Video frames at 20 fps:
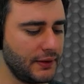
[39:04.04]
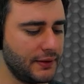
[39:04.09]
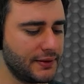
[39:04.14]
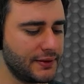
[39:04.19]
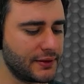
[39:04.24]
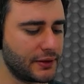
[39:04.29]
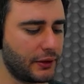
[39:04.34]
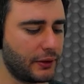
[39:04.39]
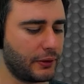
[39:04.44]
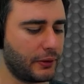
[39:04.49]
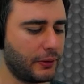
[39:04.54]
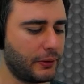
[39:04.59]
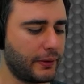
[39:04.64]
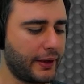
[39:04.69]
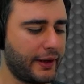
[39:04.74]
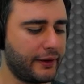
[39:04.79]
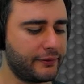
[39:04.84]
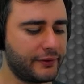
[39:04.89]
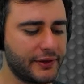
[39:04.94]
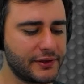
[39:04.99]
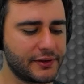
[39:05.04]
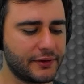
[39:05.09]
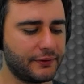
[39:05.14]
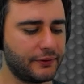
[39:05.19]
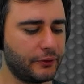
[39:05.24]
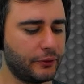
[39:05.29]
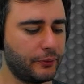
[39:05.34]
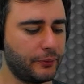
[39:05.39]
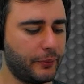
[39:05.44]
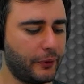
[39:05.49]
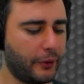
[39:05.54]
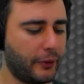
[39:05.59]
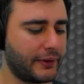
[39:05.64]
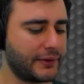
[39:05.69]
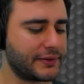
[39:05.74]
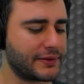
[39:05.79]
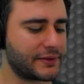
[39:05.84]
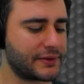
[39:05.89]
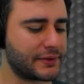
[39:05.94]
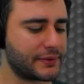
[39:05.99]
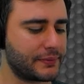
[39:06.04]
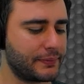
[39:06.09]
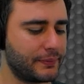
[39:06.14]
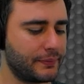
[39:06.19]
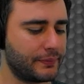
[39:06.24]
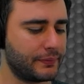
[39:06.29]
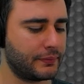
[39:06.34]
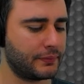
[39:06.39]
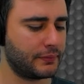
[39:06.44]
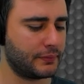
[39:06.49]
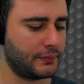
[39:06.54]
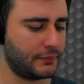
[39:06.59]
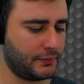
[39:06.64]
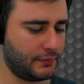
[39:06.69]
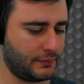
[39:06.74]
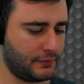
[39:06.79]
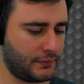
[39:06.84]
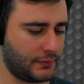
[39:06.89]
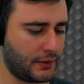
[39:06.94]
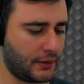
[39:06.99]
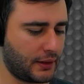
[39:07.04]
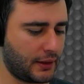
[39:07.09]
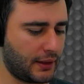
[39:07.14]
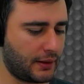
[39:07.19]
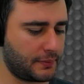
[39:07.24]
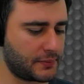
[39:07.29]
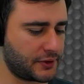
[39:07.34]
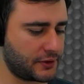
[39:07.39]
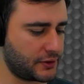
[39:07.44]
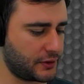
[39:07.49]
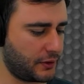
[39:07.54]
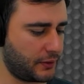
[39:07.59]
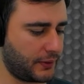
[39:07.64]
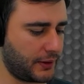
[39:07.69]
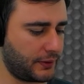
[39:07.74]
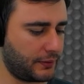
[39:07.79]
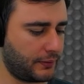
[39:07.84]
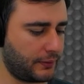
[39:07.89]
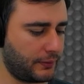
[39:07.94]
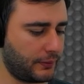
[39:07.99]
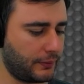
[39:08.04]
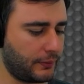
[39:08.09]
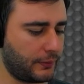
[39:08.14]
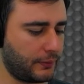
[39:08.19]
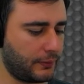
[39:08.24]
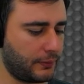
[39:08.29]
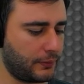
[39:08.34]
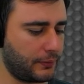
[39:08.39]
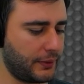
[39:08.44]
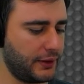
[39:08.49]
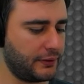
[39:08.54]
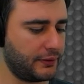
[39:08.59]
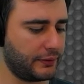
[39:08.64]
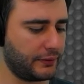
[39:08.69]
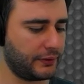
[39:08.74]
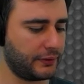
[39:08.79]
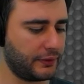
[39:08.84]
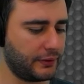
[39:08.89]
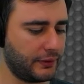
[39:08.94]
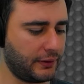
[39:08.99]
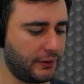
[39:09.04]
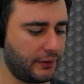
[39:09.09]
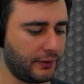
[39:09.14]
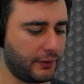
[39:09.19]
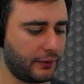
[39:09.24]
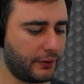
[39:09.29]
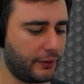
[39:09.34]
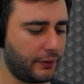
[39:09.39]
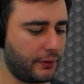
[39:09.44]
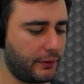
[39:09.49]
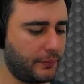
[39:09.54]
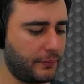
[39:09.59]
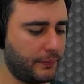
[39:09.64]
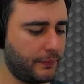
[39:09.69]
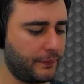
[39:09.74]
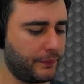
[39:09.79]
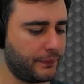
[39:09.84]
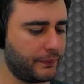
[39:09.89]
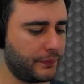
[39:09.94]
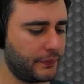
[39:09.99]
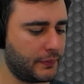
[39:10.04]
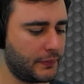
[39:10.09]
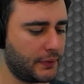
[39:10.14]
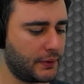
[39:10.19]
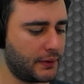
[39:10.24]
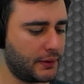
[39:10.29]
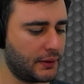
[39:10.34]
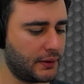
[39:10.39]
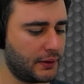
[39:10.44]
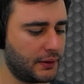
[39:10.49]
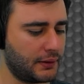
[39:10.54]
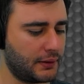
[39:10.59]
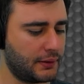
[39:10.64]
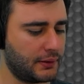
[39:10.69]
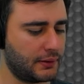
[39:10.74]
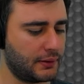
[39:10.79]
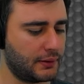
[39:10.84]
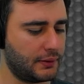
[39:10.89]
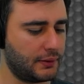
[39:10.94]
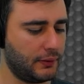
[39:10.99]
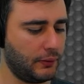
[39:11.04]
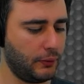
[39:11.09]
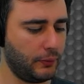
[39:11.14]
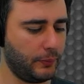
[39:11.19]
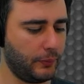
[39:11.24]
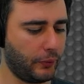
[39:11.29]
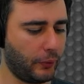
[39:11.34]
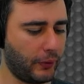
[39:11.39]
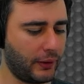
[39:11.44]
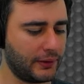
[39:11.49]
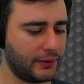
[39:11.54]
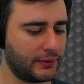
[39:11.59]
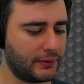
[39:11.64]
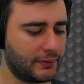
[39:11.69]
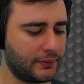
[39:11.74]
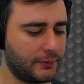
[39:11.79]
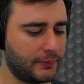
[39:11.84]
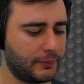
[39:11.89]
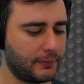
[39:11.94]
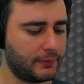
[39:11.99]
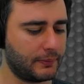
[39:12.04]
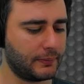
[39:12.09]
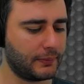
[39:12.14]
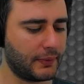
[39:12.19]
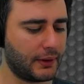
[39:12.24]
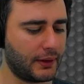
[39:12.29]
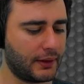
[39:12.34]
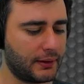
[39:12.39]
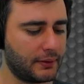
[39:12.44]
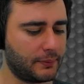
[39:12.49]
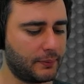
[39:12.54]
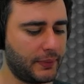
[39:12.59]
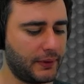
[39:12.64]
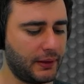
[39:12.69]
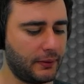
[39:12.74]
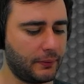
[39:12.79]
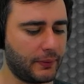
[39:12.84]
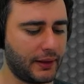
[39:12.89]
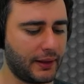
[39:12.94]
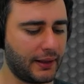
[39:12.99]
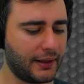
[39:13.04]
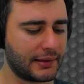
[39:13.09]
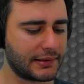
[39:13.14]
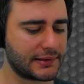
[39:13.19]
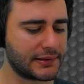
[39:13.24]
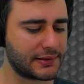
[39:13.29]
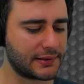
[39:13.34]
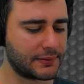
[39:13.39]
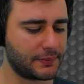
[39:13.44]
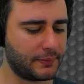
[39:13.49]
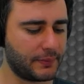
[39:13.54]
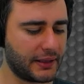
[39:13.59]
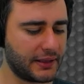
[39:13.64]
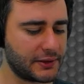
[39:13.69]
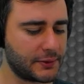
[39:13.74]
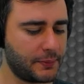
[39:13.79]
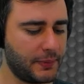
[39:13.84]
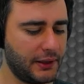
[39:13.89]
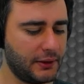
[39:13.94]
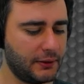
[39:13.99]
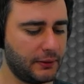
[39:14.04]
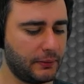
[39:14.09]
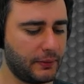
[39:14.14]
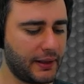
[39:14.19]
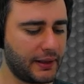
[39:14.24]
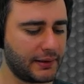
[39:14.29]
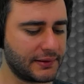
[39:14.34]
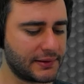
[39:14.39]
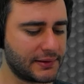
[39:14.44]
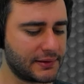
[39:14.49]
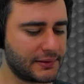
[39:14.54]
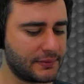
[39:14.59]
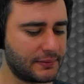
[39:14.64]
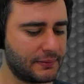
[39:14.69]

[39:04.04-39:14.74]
So average of 2 points. I'm just going to return here new point p1x plus p2x